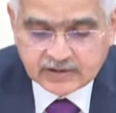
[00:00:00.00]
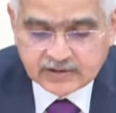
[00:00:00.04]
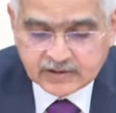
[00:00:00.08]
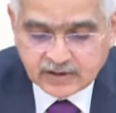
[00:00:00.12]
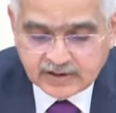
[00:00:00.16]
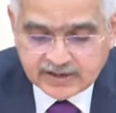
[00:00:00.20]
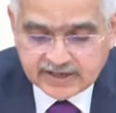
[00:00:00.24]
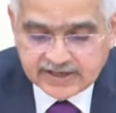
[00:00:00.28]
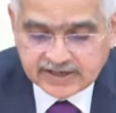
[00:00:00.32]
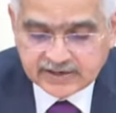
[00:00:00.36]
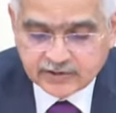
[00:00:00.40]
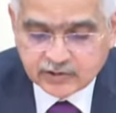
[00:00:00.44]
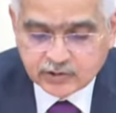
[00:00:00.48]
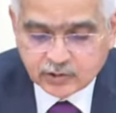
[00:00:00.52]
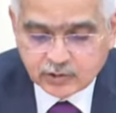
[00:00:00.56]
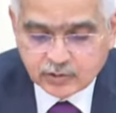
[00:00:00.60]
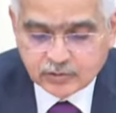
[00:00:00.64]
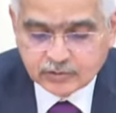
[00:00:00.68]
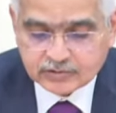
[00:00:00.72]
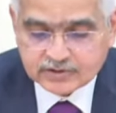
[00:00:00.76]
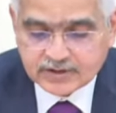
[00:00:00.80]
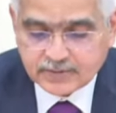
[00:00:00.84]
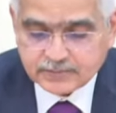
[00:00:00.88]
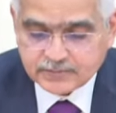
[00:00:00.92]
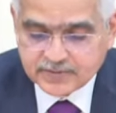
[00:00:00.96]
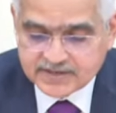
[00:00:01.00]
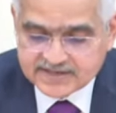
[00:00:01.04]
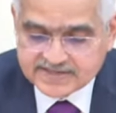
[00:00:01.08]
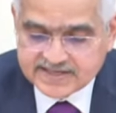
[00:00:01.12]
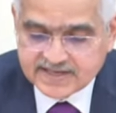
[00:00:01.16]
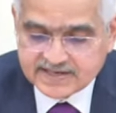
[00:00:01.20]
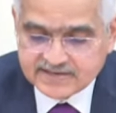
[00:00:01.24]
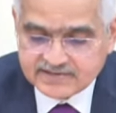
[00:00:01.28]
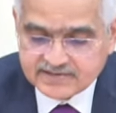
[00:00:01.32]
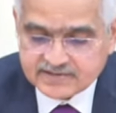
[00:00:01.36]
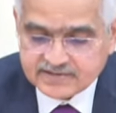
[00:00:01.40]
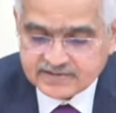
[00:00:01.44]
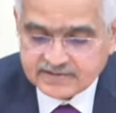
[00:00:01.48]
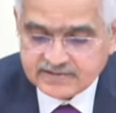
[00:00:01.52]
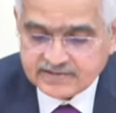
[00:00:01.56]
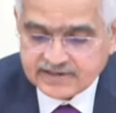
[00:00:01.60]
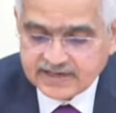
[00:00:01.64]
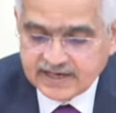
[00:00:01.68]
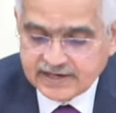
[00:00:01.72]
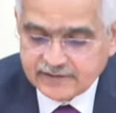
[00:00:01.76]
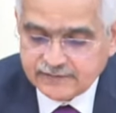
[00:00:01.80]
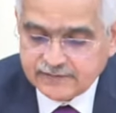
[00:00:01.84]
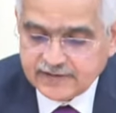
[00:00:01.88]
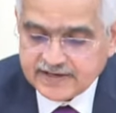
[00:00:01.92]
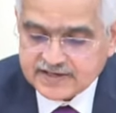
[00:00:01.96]
Turning to the present,
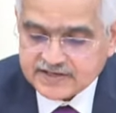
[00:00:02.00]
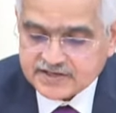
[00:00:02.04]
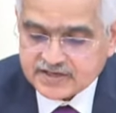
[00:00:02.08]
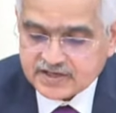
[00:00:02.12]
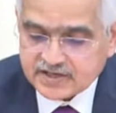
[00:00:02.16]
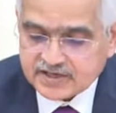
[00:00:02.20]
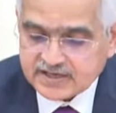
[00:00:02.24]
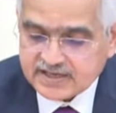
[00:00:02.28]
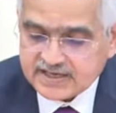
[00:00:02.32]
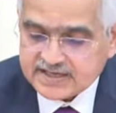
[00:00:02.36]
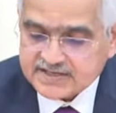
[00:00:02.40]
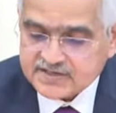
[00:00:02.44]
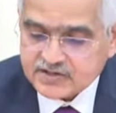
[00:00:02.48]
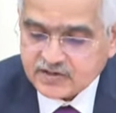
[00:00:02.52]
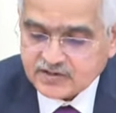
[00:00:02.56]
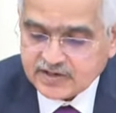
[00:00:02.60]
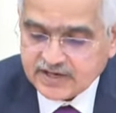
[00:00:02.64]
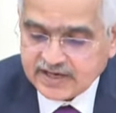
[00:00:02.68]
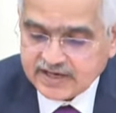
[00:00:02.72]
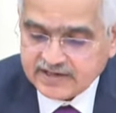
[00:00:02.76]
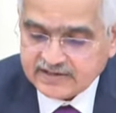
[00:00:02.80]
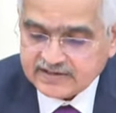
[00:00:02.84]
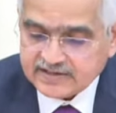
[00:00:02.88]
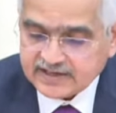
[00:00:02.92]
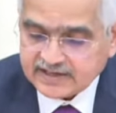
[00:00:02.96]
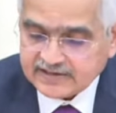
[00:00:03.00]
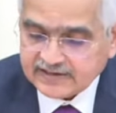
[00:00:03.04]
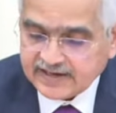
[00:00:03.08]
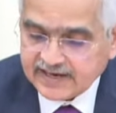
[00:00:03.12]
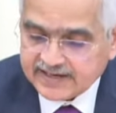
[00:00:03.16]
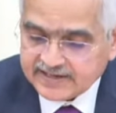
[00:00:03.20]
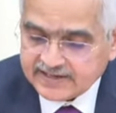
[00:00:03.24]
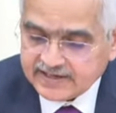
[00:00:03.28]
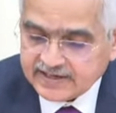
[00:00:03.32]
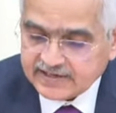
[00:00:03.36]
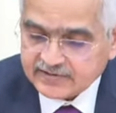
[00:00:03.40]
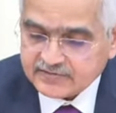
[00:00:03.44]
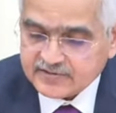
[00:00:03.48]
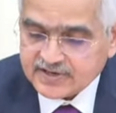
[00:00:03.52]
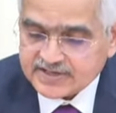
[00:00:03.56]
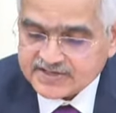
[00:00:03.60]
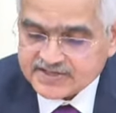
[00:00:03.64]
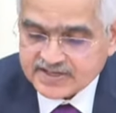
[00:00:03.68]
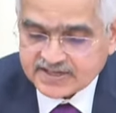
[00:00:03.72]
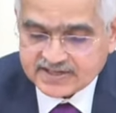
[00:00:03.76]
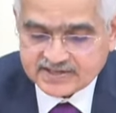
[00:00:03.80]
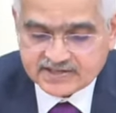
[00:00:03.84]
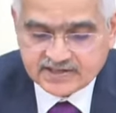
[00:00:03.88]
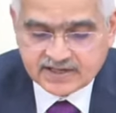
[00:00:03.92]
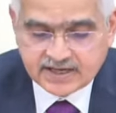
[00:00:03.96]
inflation is on a declining
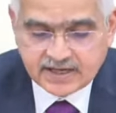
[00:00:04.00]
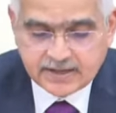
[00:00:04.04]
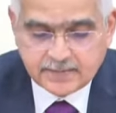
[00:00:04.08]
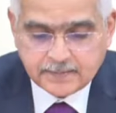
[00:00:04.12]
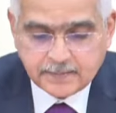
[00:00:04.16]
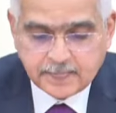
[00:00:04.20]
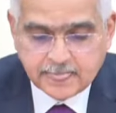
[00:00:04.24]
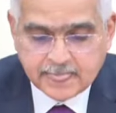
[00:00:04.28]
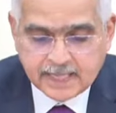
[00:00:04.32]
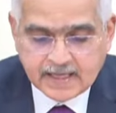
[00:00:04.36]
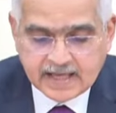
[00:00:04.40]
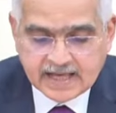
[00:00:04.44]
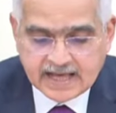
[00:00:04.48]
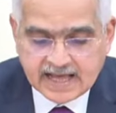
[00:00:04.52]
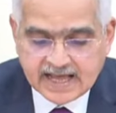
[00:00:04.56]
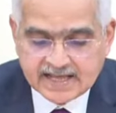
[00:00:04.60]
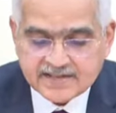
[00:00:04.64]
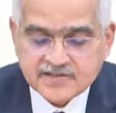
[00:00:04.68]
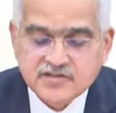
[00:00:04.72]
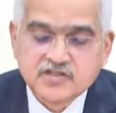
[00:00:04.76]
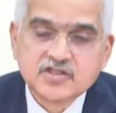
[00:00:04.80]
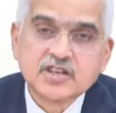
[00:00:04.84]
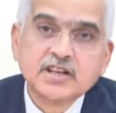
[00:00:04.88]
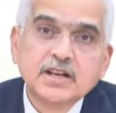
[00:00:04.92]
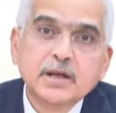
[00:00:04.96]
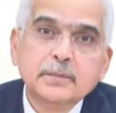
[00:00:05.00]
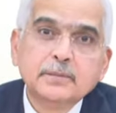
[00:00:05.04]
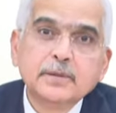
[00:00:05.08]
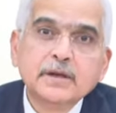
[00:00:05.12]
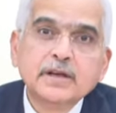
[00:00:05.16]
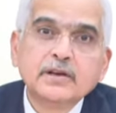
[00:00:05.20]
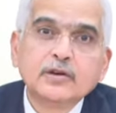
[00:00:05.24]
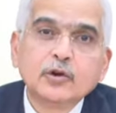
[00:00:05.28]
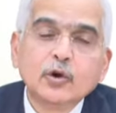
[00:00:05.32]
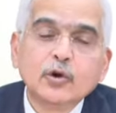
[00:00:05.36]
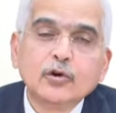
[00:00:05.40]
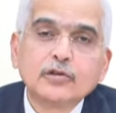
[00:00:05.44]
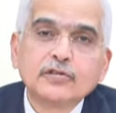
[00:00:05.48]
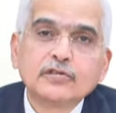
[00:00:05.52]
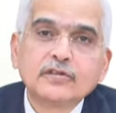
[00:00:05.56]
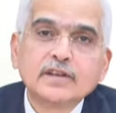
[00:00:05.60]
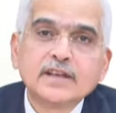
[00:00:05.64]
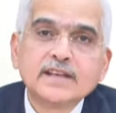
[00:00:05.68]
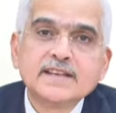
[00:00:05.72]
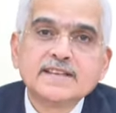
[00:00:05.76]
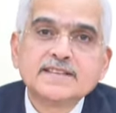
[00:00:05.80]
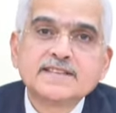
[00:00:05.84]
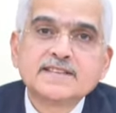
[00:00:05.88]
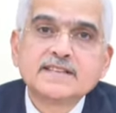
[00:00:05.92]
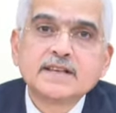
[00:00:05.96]
trajectory and GDP growth
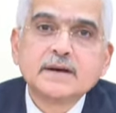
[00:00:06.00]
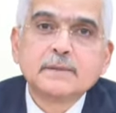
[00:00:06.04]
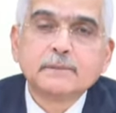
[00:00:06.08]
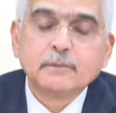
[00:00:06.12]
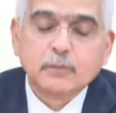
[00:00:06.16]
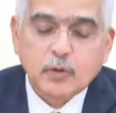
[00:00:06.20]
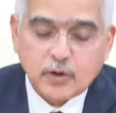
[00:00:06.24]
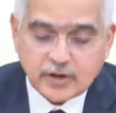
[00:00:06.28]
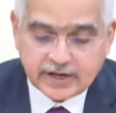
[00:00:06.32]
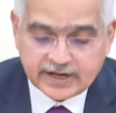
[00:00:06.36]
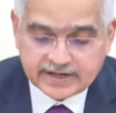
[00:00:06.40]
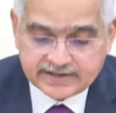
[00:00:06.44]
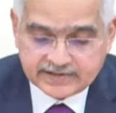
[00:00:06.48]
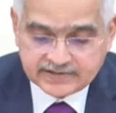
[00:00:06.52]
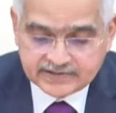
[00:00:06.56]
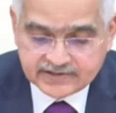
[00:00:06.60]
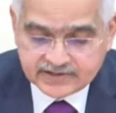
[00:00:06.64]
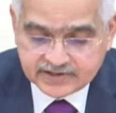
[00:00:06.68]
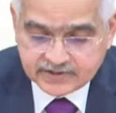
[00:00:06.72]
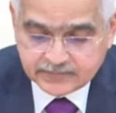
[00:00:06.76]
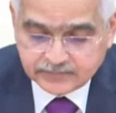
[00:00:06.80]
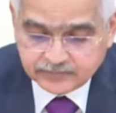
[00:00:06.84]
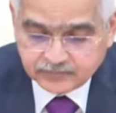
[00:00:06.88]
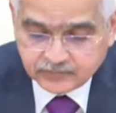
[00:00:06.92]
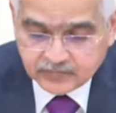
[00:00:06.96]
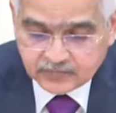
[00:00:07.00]
is buoyant.